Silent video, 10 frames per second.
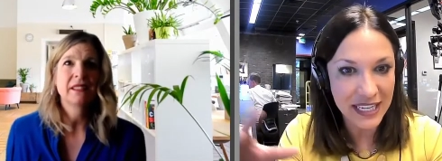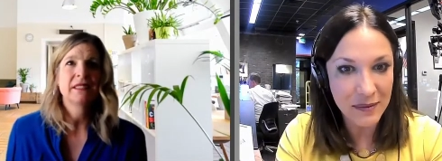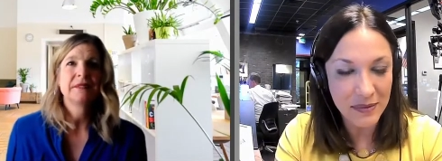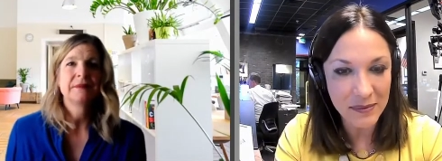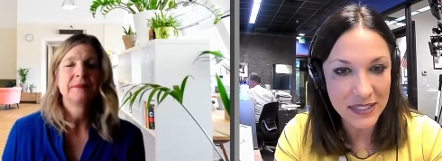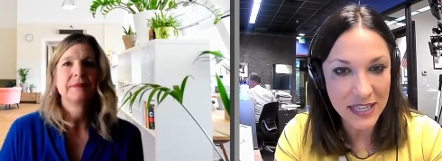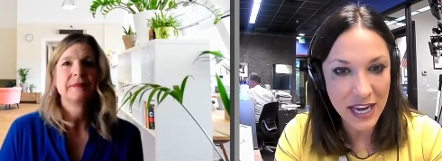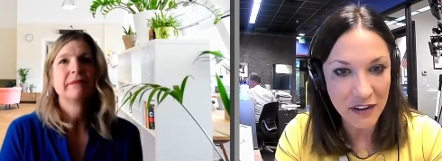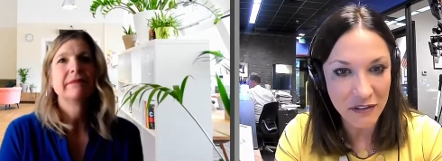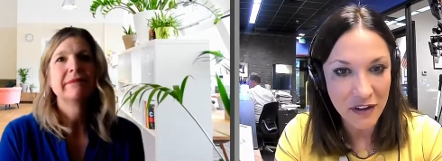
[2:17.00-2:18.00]
Speaker 1: to keep them
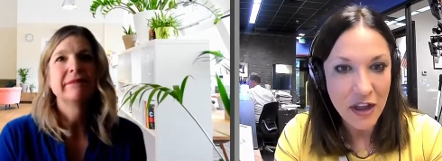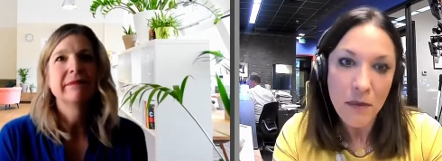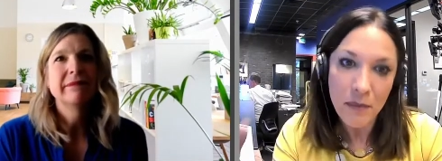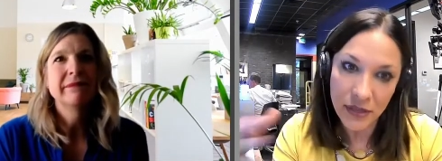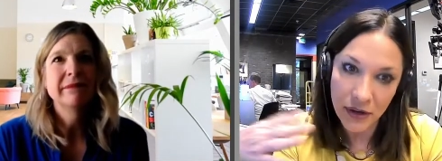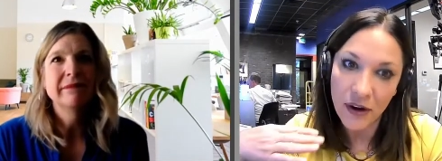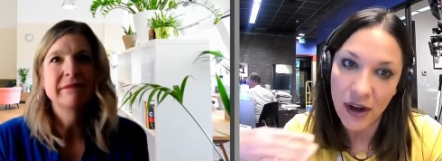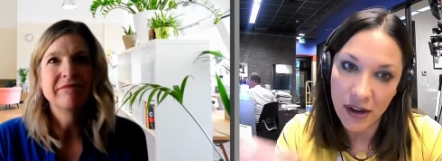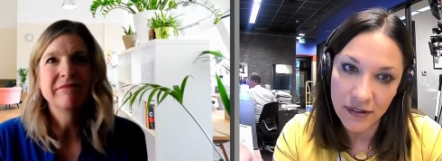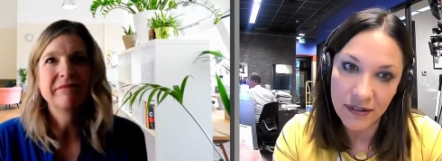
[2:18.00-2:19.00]
safe, but there
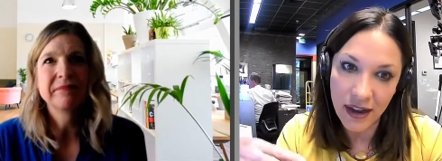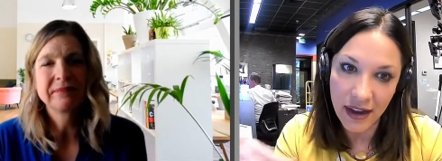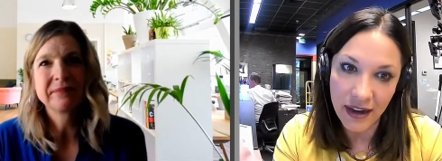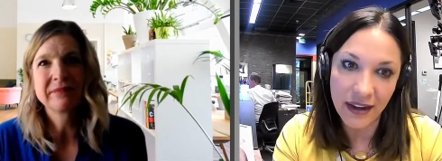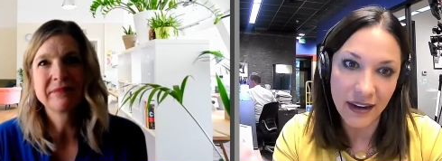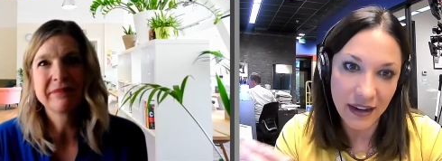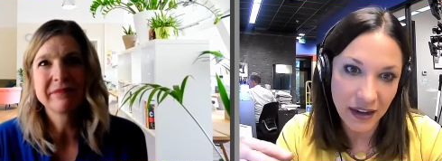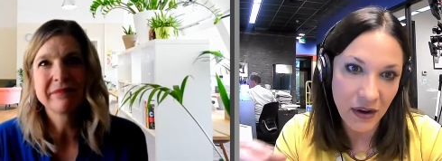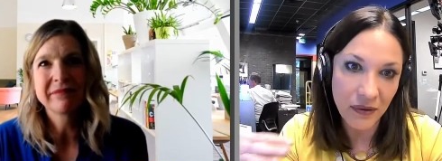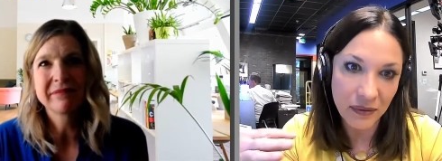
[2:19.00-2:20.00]
are underlying,
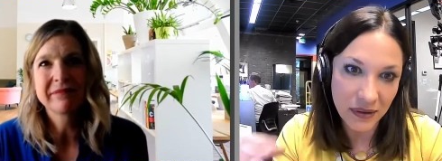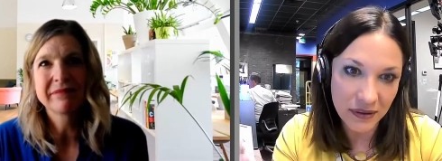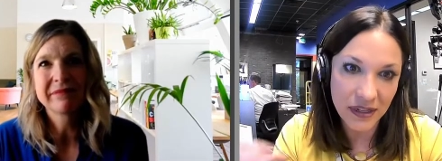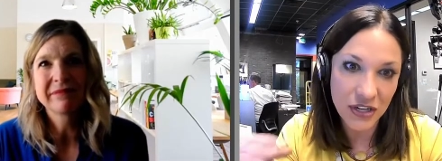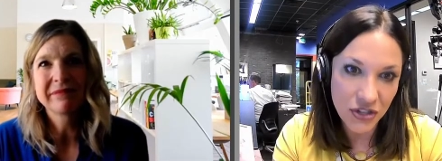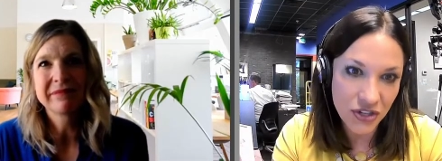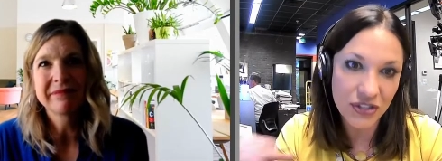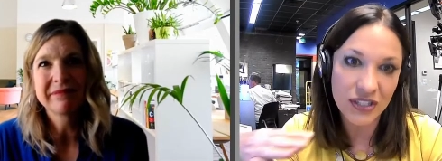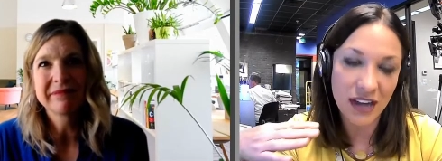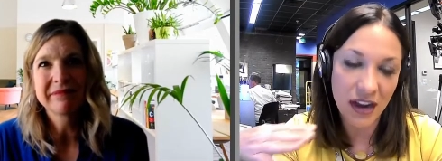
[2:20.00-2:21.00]
you know,
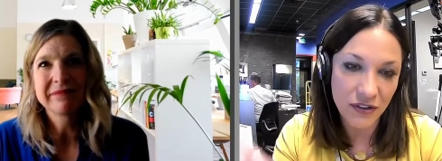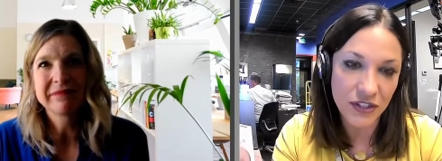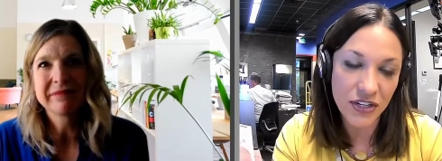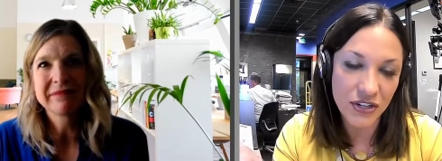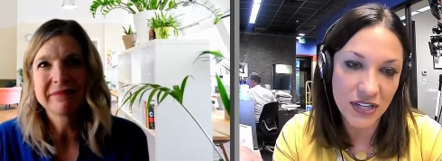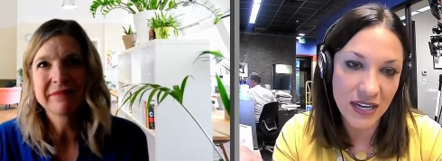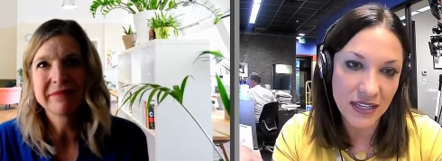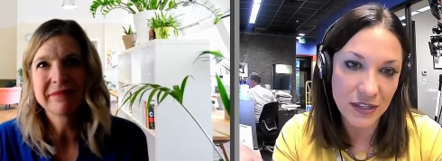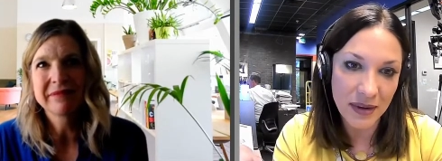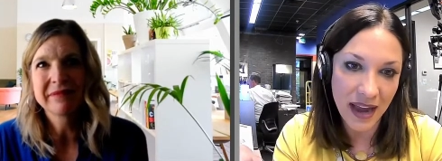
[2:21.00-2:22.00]
conditions and conversations that
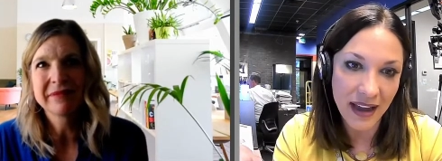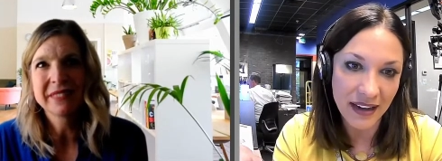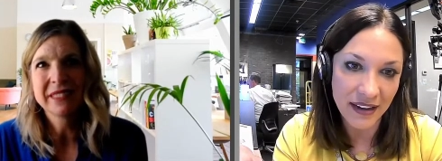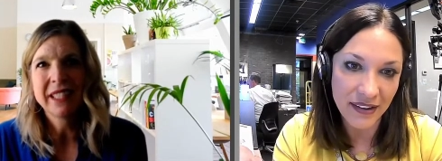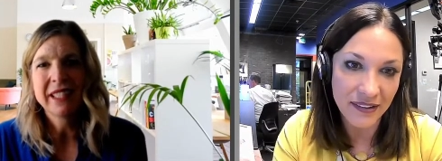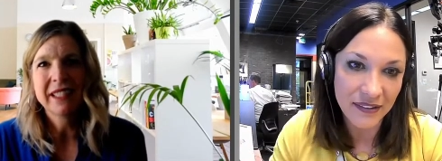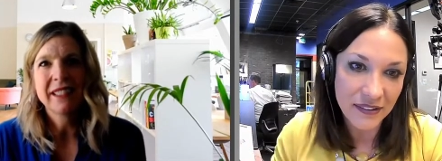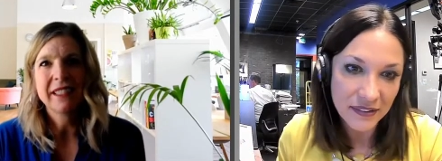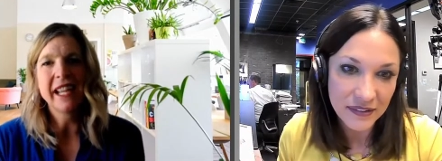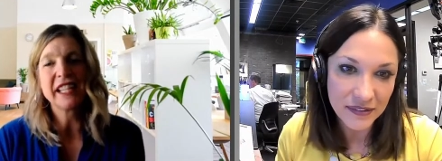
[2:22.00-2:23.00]
need to be had here
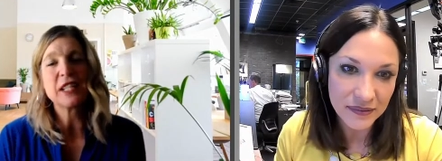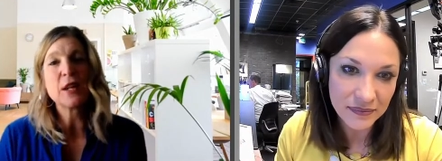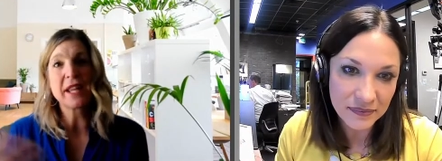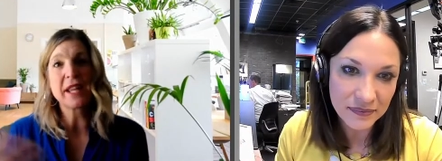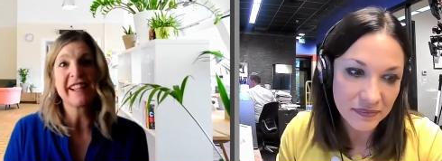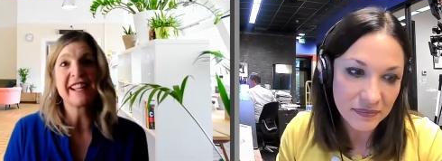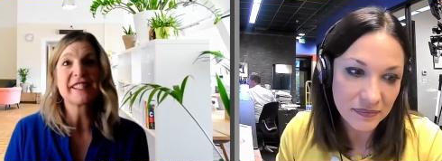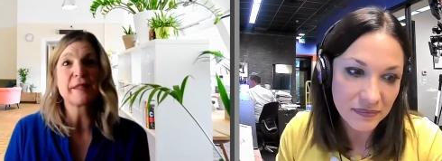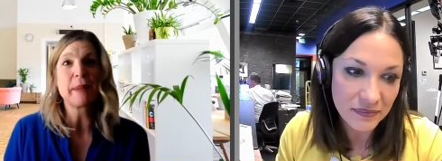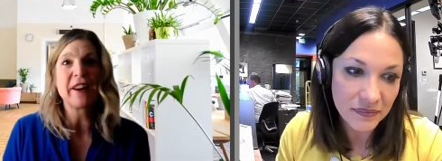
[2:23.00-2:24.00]
Speaker 2: yeah, you know, Kelly,
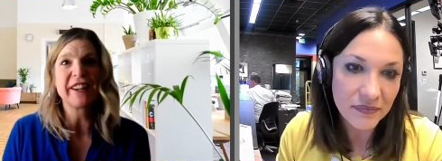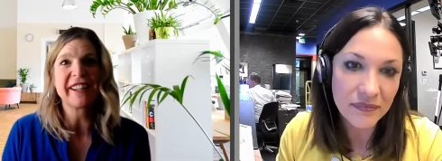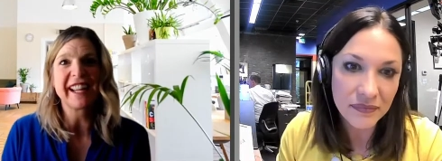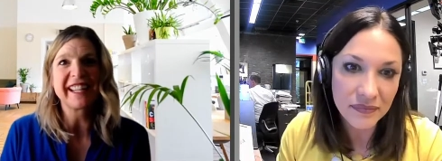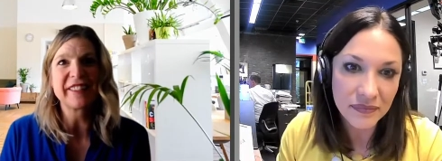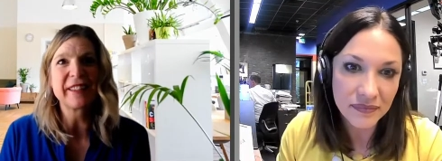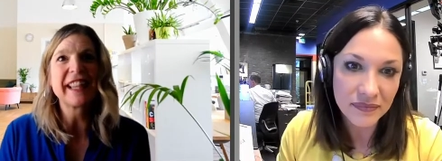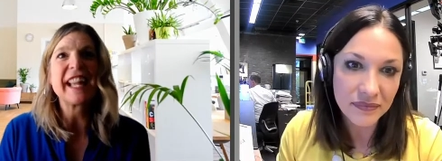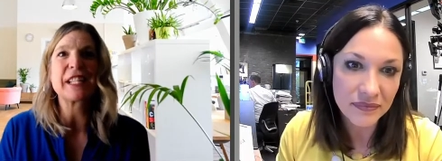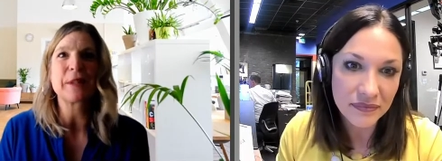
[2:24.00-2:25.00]
as a parent, I can
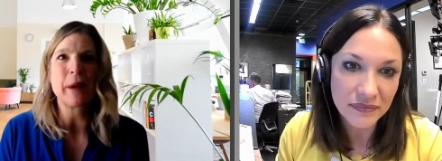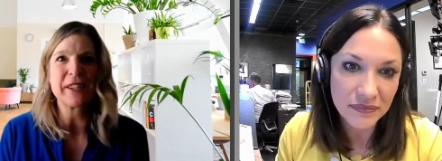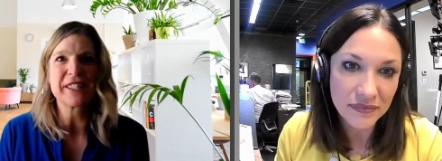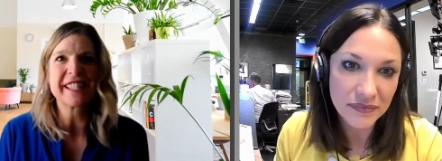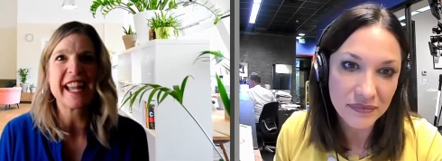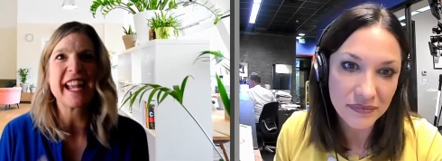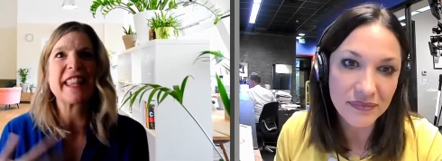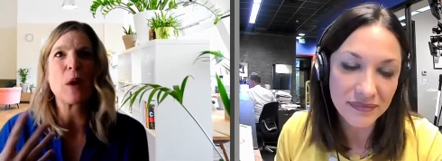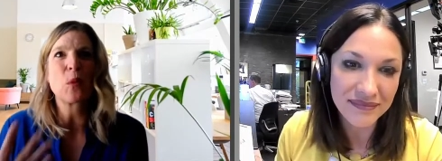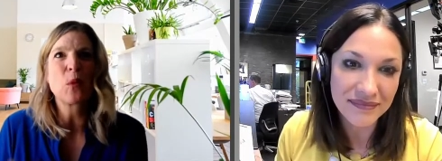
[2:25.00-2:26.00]
relate to what you're
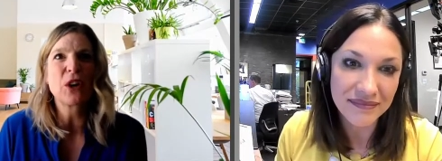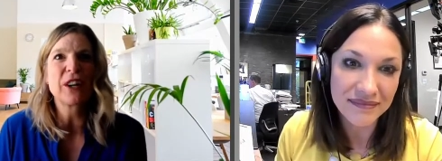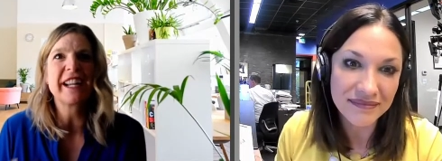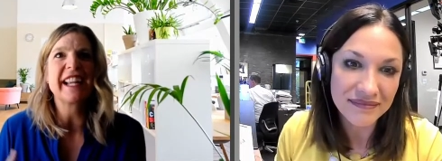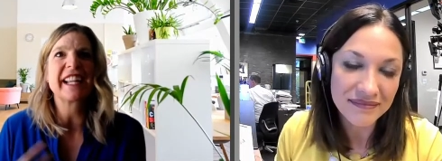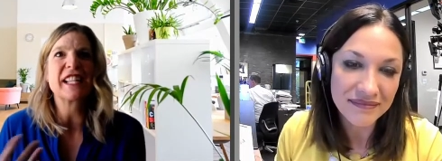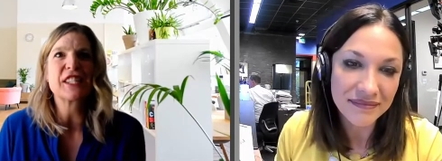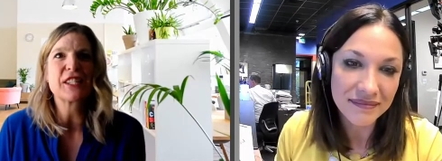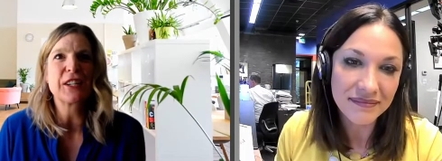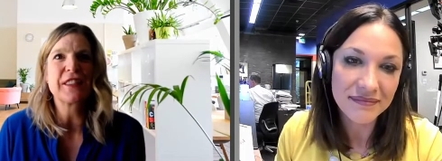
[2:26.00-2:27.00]
saying, that worry and
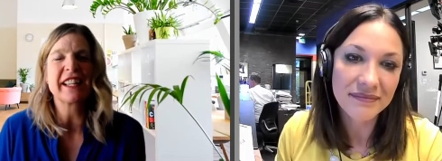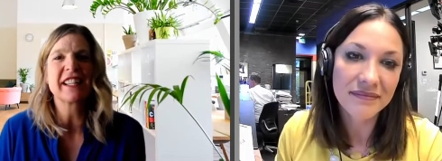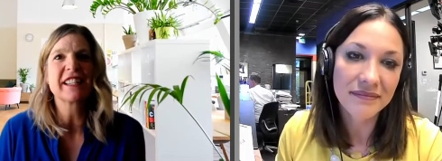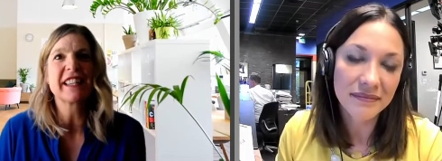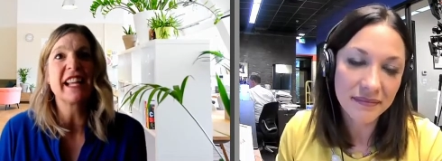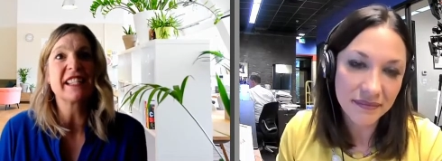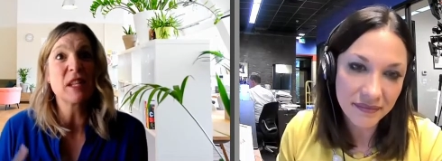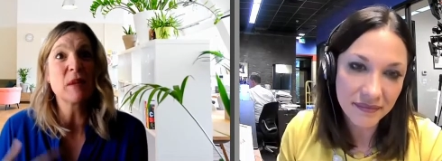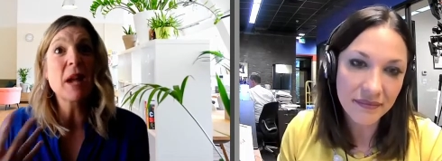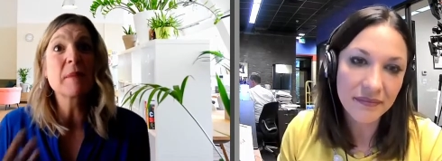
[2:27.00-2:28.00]
concern that that
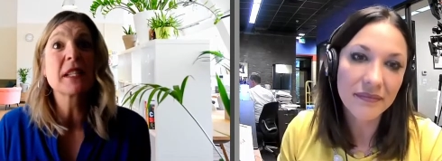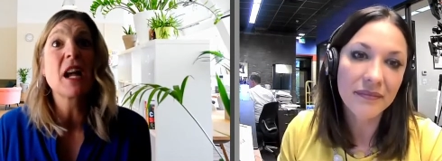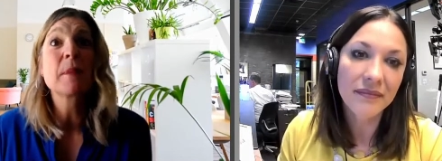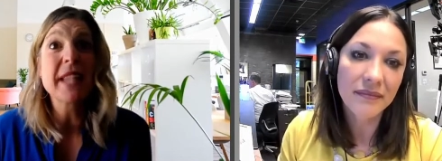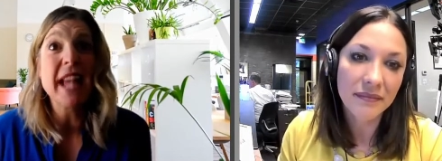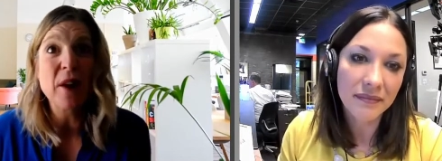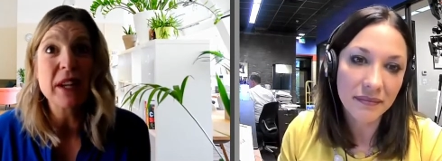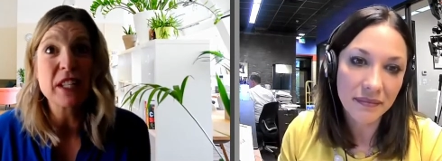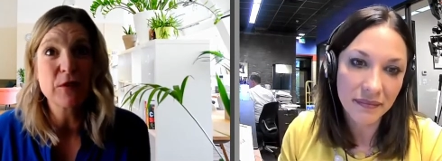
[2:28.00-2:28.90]
sometimes comes out